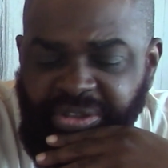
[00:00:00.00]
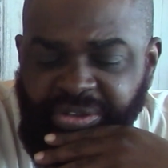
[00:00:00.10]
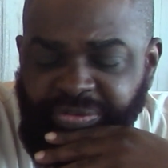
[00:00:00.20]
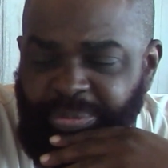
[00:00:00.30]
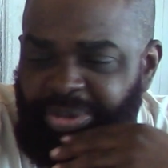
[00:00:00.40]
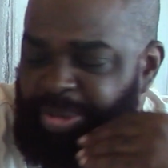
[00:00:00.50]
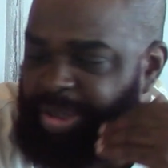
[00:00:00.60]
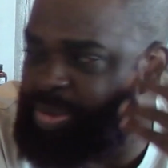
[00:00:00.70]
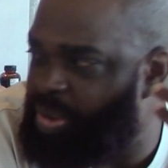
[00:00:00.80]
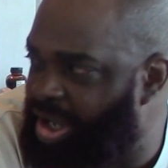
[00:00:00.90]
from somebody
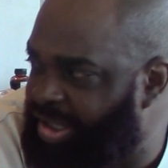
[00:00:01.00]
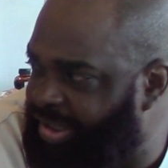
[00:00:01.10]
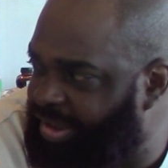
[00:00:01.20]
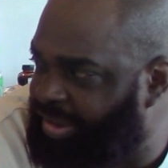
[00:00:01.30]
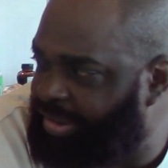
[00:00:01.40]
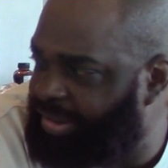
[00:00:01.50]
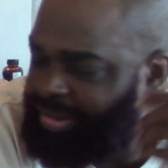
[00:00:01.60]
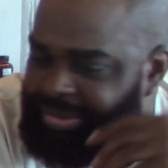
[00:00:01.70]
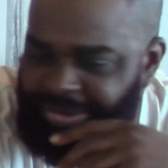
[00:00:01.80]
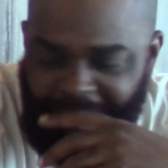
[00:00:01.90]
in Milwaukee
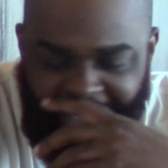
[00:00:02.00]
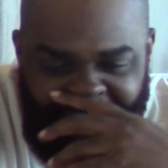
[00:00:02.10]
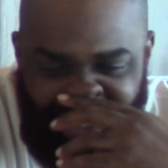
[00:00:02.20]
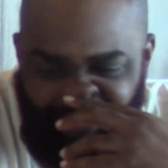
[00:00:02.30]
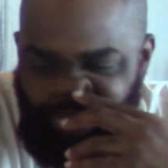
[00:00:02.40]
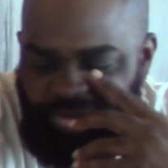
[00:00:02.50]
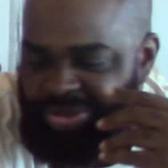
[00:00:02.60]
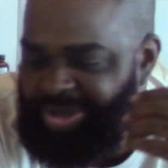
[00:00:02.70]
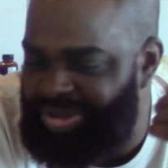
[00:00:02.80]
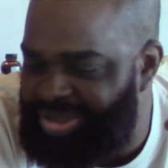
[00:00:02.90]
saying, "Hey, we're doing
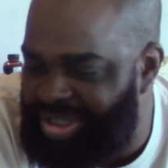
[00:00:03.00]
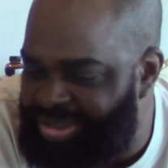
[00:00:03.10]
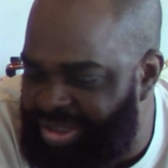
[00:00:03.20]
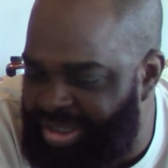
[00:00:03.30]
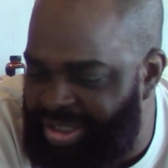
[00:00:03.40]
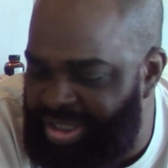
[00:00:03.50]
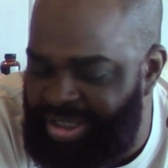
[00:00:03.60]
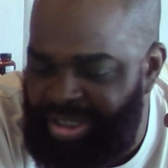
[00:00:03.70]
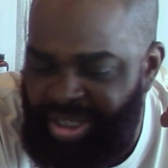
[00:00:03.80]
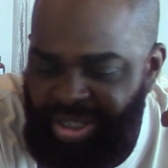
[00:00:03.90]
this radio
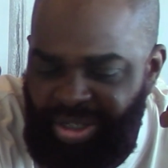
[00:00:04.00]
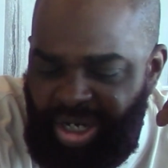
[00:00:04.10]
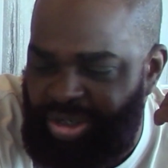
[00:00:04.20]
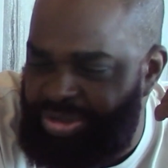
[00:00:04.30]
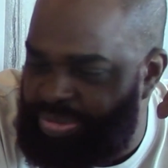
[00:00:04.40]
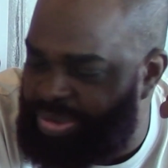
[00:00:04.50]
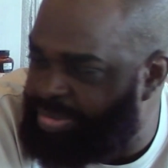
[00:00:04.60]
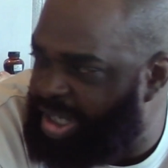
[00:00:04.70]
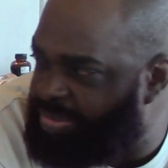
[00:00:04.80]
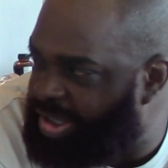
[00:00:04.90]
station. I heard your
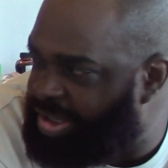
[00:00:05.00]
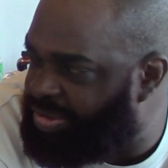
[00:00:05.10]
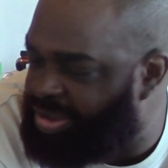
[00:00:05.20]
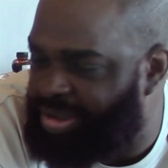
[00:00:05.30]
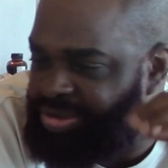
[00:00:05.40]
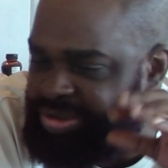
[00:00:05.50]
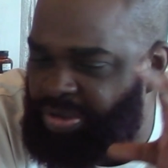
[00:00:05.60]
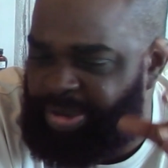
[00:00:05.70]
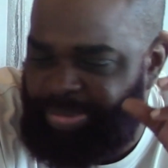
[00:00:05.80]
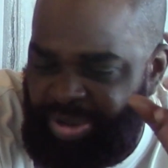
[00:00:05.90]
Rhythm Lab Radio, your show
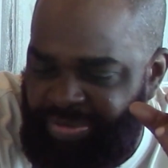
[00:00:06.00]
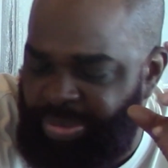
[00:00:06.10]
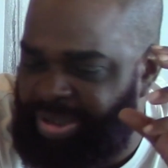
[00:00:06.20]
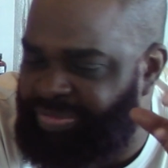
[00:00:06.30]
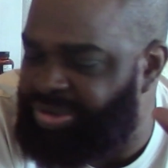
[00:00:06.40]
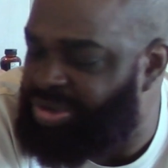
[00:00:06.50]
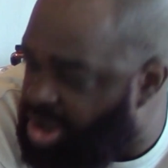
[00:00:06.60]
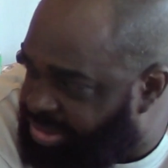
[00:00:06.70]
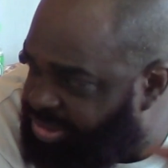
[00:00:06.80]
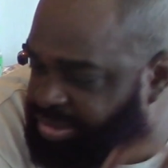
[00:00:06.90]
would be perfect. We'd love to talk to